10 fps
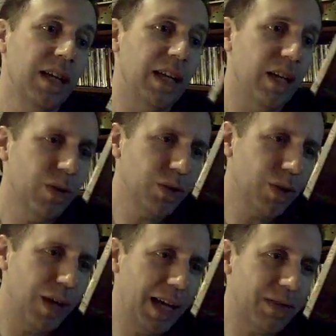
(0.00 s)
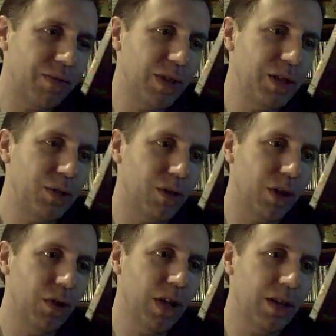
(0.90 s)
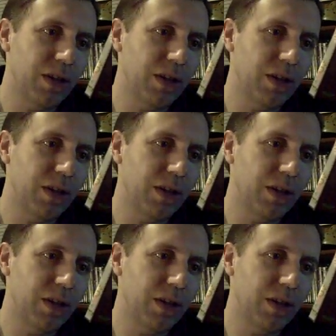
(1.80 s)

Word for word: and also it has a feature, Learn How